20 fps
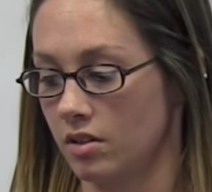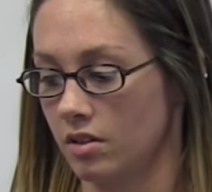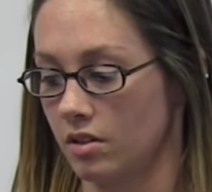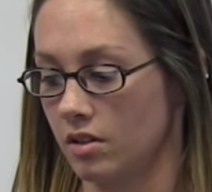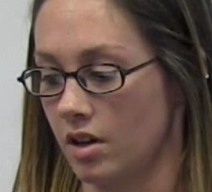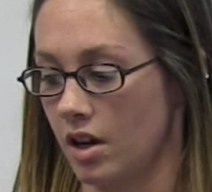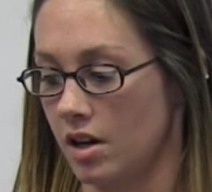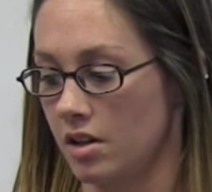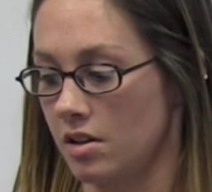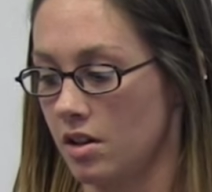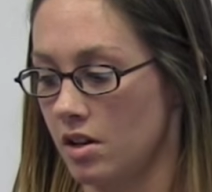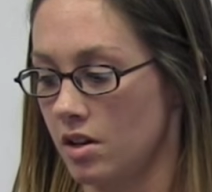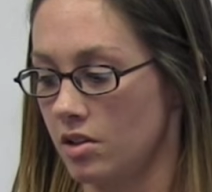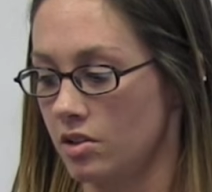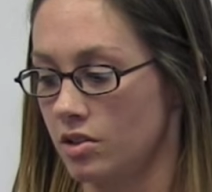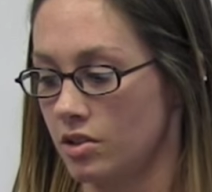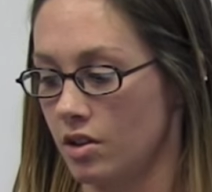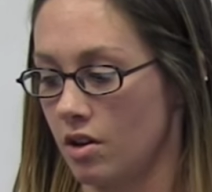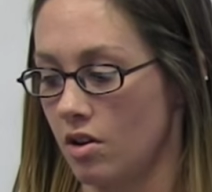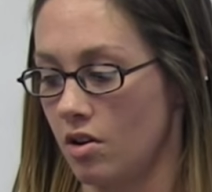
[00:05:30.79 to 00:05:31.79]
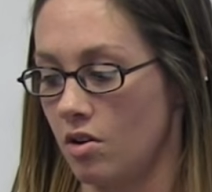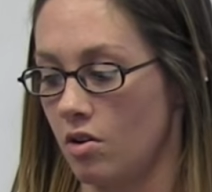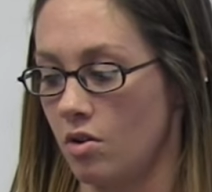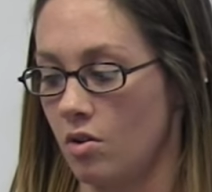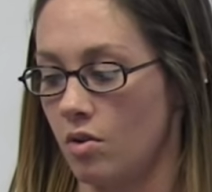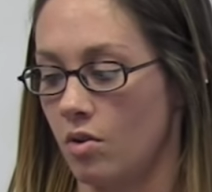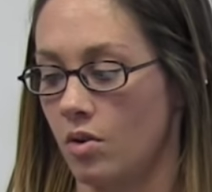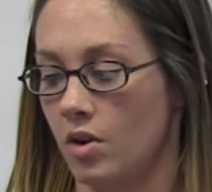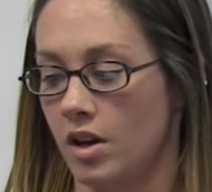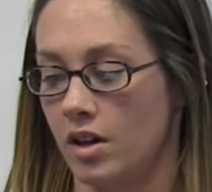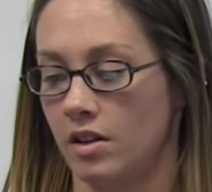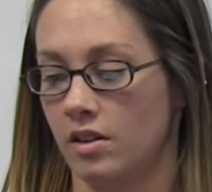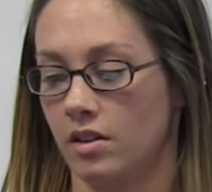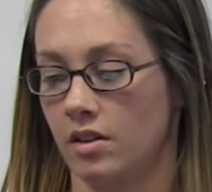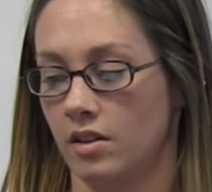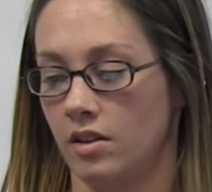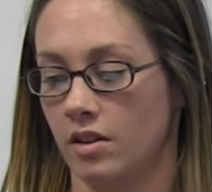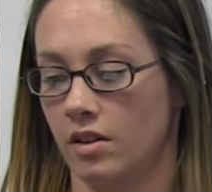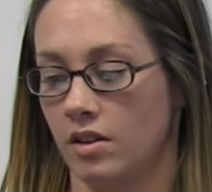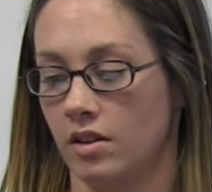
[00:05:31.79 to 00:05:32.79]
Okay, so
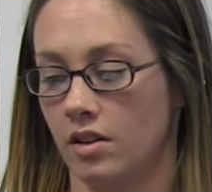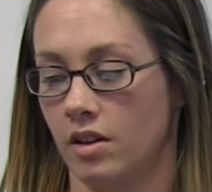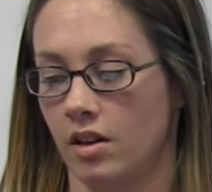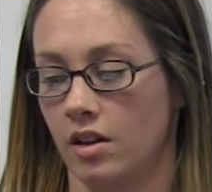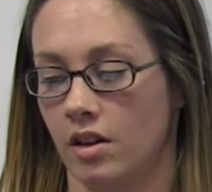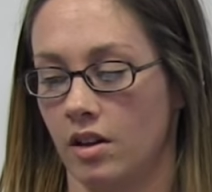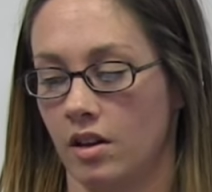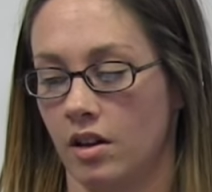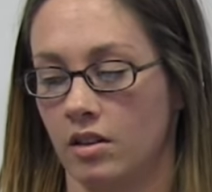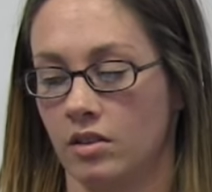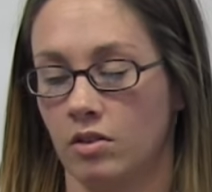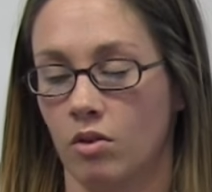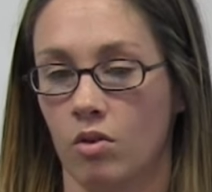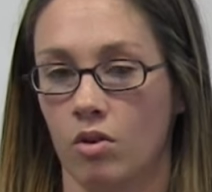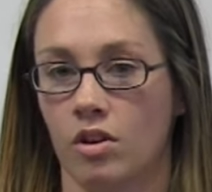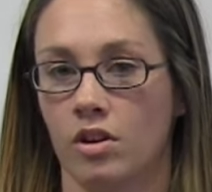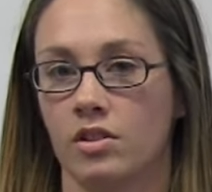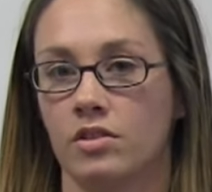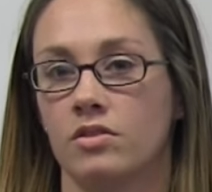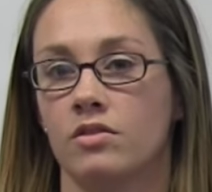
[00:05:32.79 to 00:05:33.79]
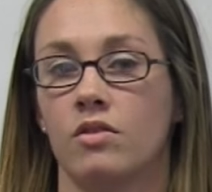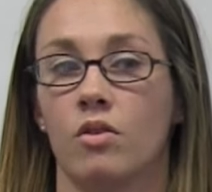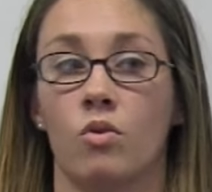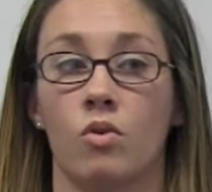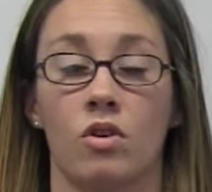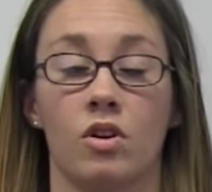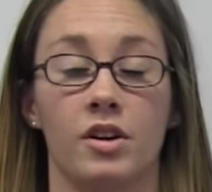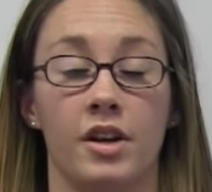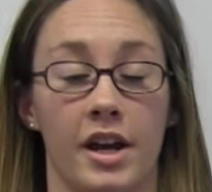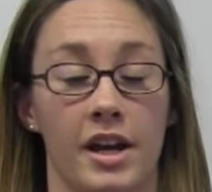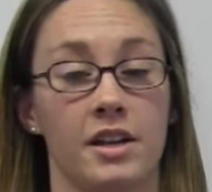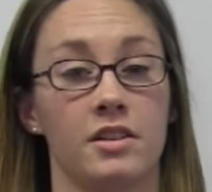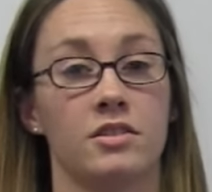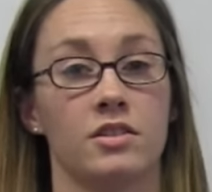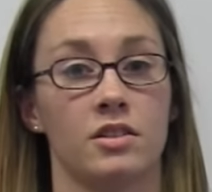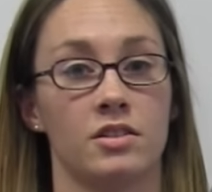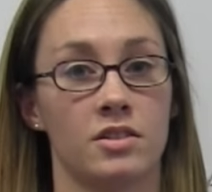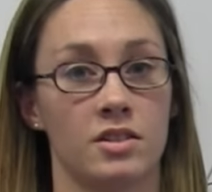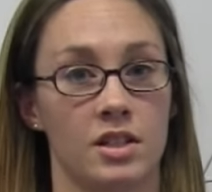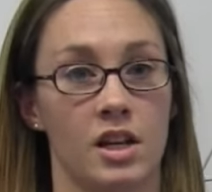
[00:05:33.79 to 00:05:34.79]
a lord or
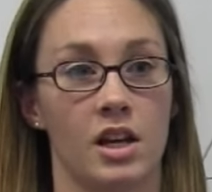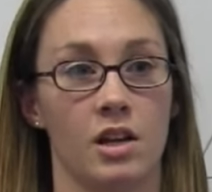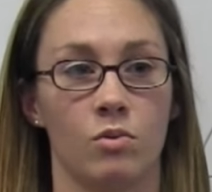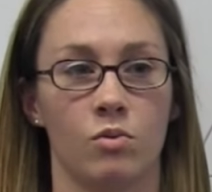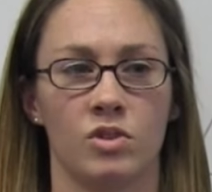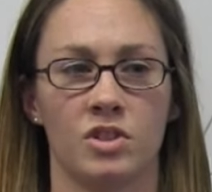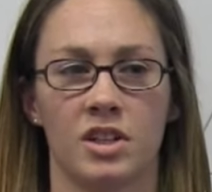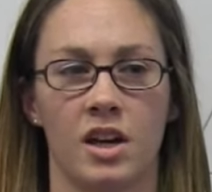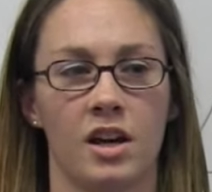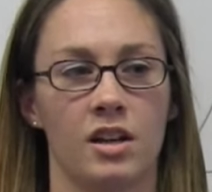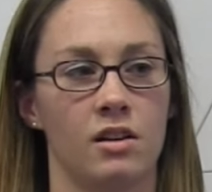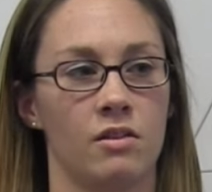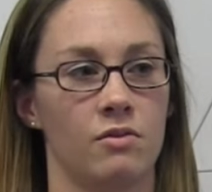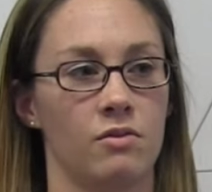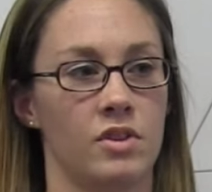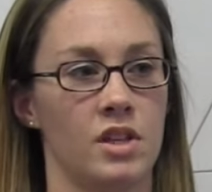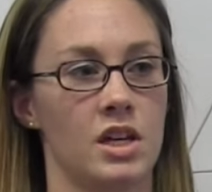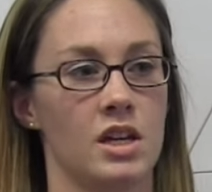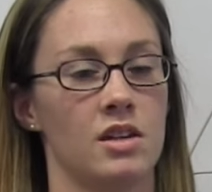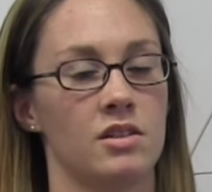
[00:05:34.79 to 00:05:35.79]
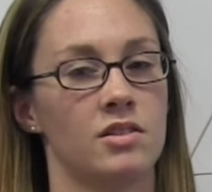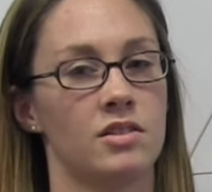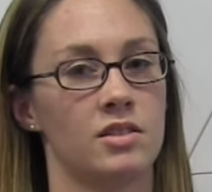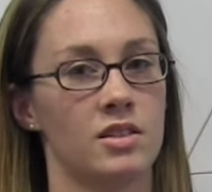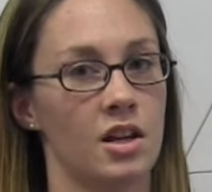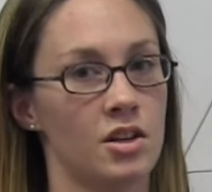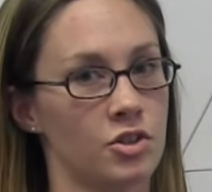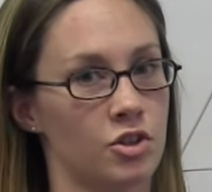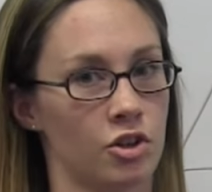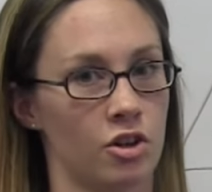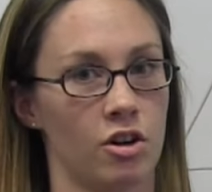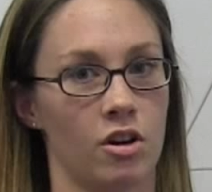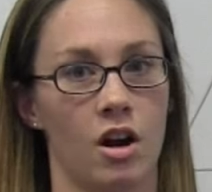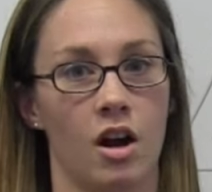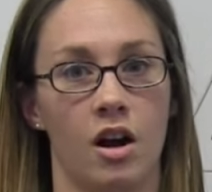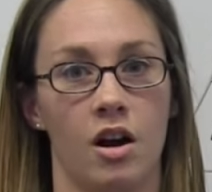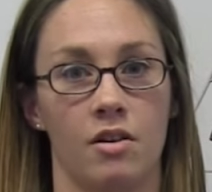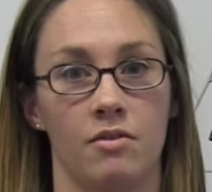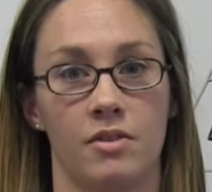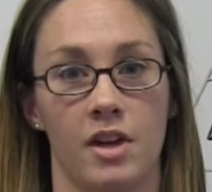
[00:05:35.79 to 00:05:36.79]
knight's estate was kind of the center
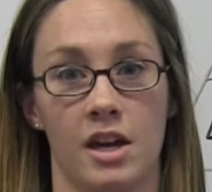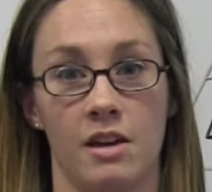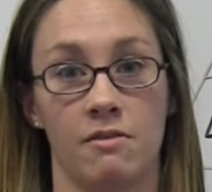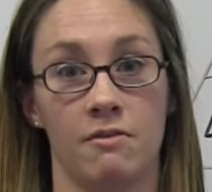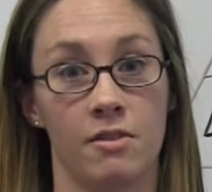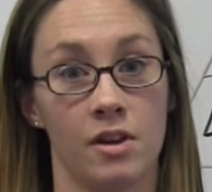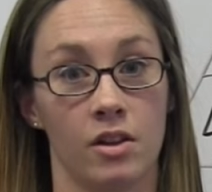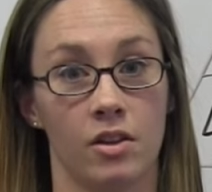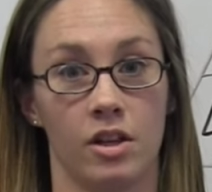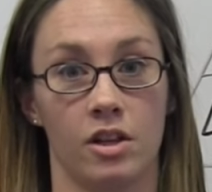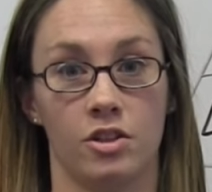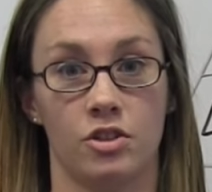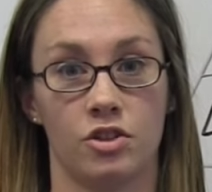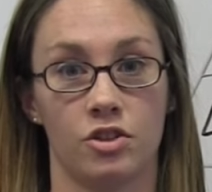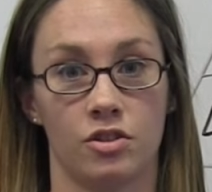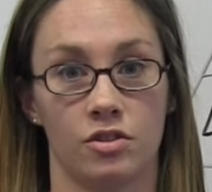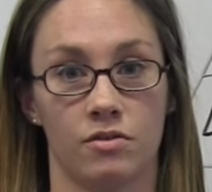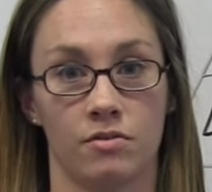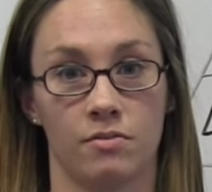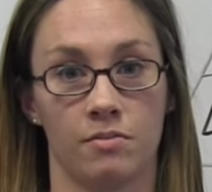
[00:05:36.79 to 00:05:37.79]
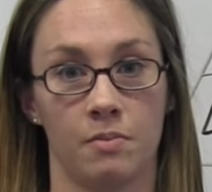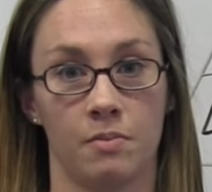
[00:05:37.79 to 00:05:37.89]
of a village.